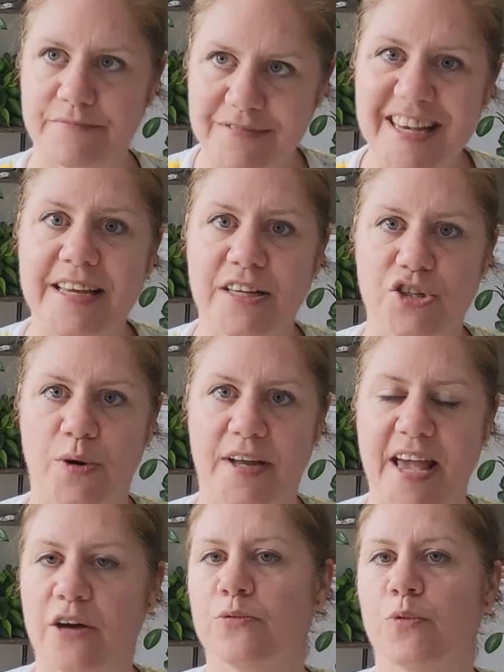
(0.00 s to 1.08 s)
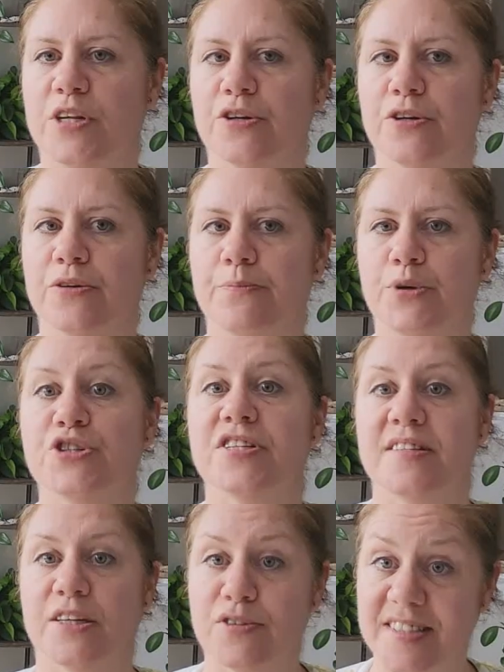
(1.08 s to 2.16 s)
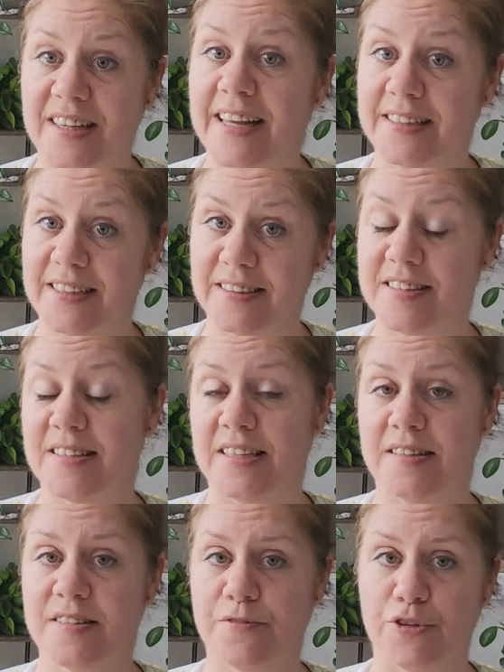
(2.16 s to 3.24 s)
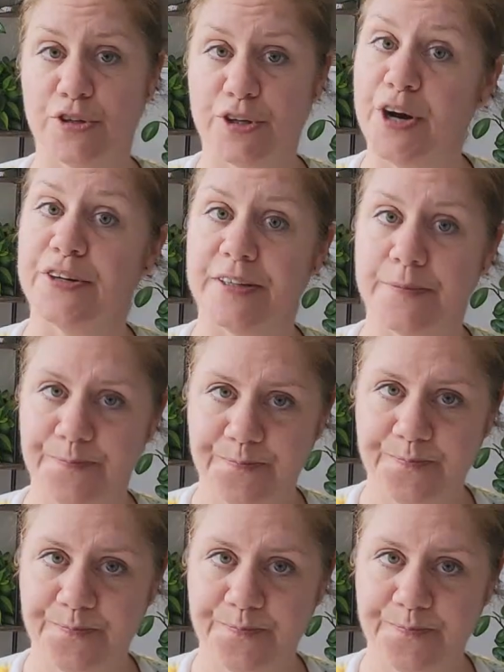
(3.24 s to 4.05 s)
take into account when you're purchasing or selecting the seeds for your garden.